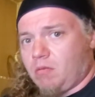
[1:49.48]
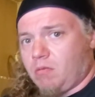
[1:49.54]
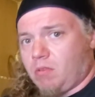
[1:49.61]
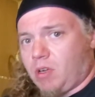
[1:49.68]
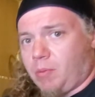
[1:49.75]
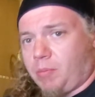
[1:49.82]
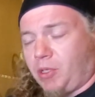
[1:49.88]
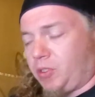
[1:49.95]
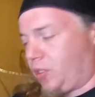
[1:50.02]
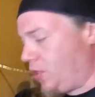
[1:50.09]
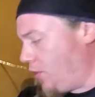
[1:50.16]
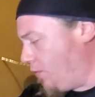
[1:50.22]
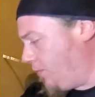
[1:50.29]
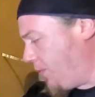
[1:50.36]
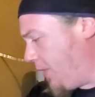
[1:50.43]
We're going to build our
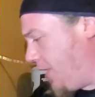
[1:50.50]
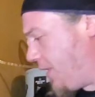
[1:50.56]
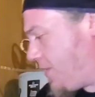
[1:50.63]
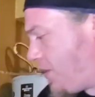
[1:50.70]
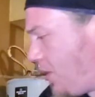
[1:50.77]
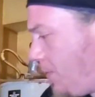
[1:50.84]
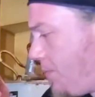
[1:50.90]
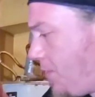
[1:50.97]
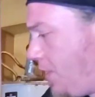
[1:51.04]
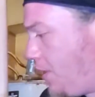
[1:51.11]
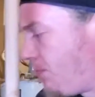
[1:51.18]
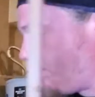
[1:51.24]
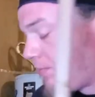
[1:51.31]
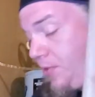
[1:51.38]
own flag setup today.